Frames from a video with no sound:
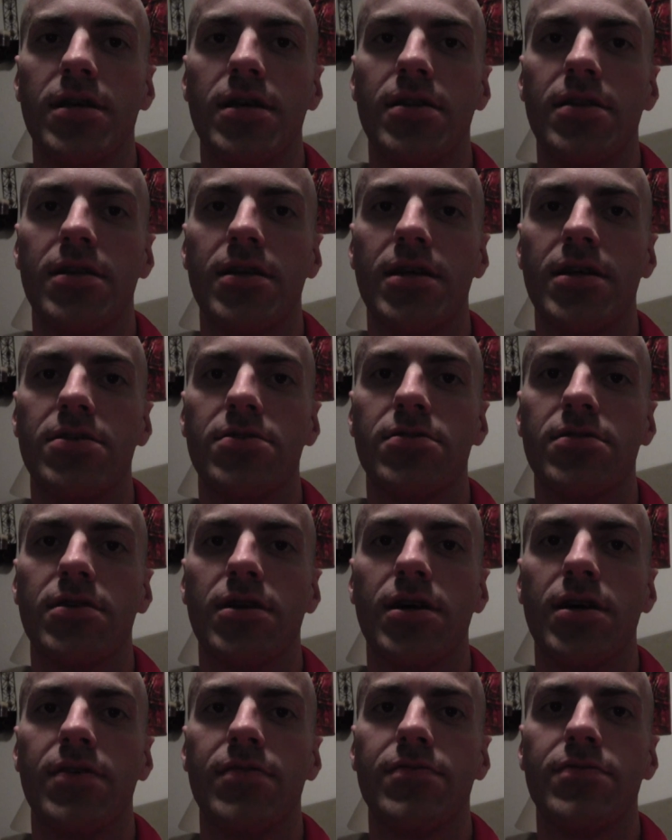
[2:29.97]
and then I
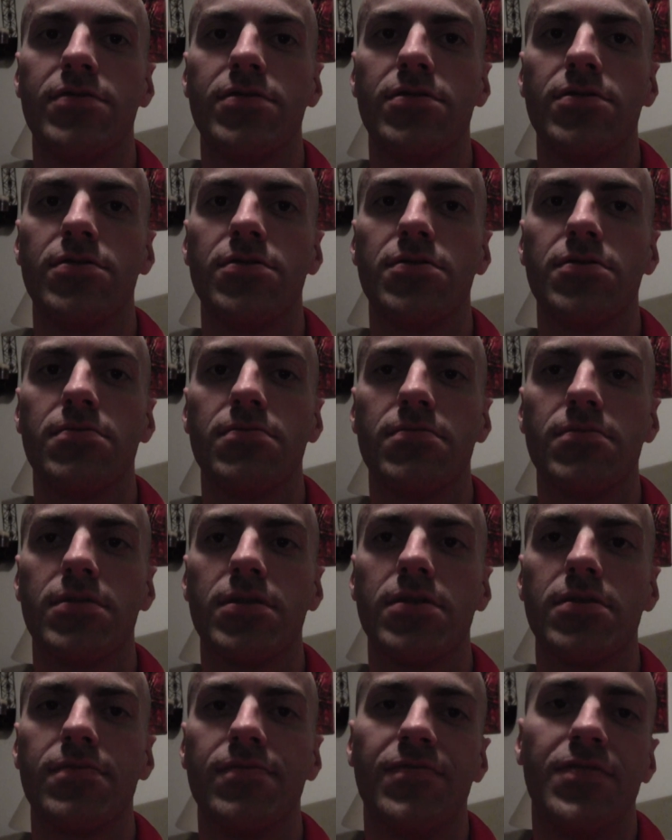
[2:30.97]
took off to
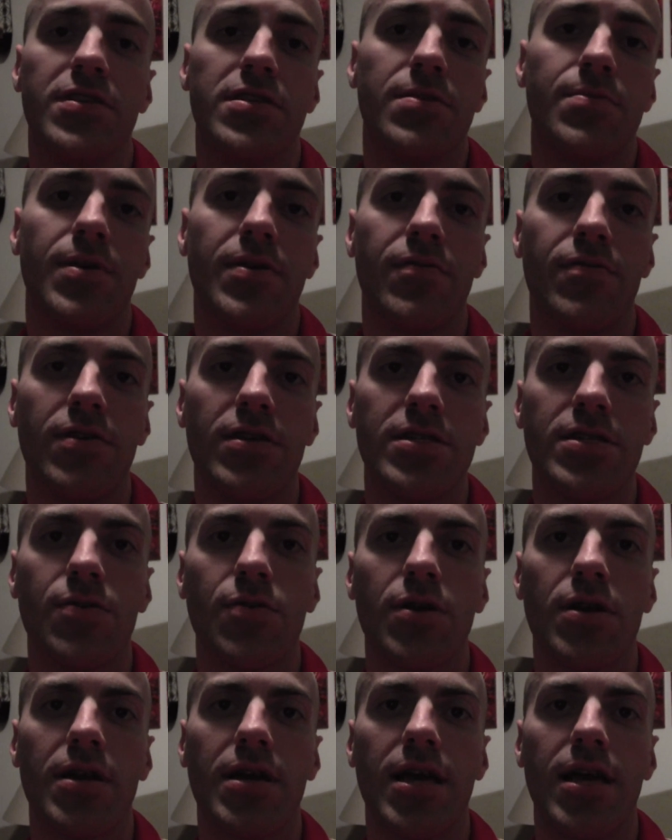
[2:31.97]
visit my friends
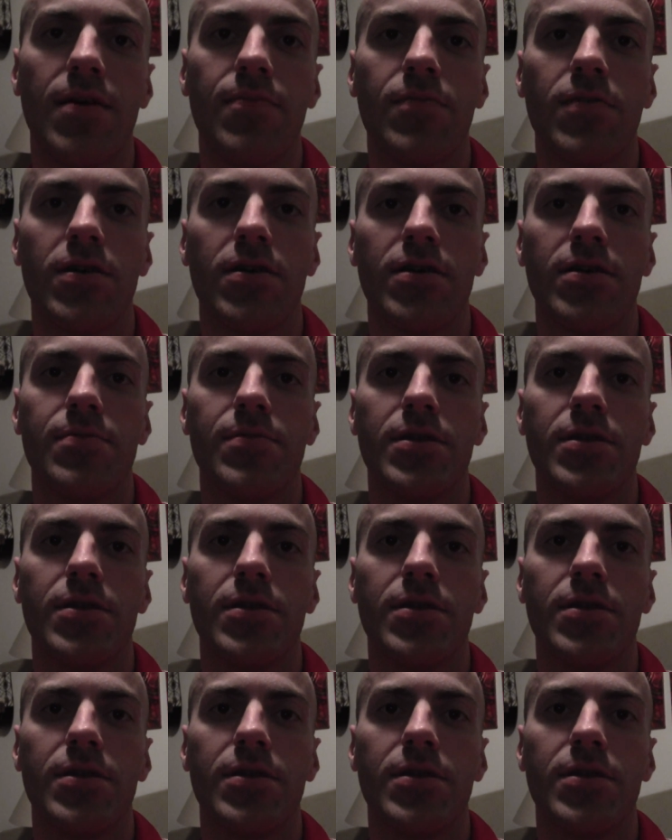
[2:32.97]
that were at a campground.